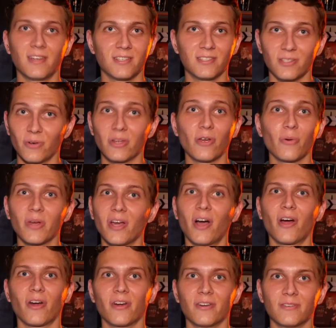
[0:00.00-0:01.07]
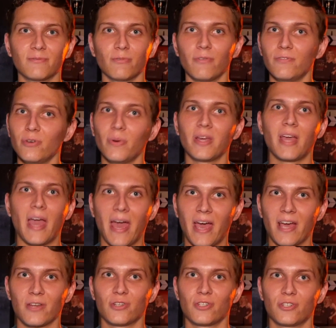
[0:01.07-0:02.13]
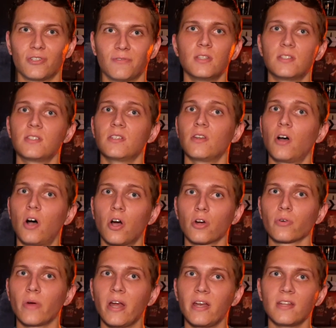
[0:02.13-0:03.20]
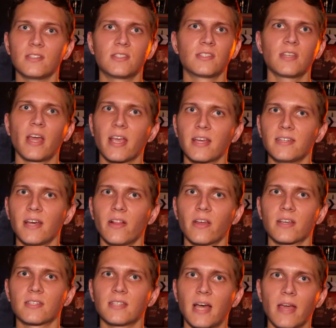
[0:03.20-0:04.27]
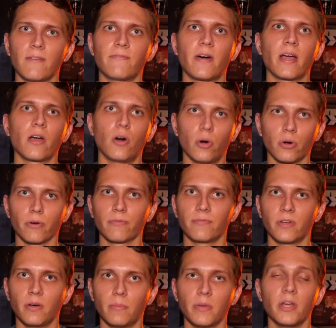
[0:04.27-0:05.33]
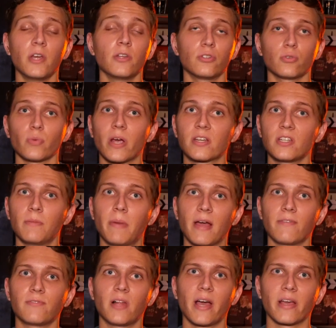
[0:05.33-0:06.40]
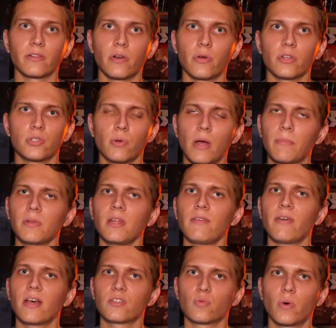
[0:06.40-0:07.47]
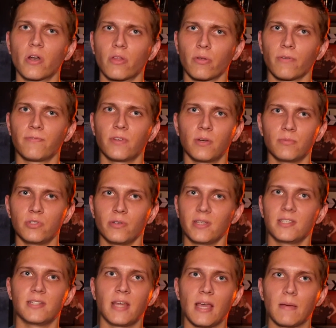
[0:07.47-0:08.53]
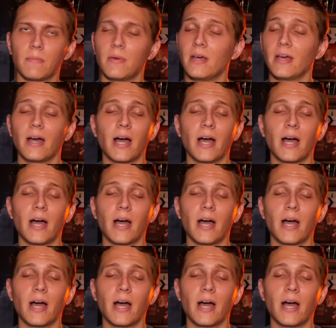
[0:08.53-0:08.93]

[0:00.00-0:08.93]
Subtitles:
So here we are, reviewing Ash. This is an R-rated psychedelic sci-fi horror film directed by Flying Lotus, who I believe has one other film to his name.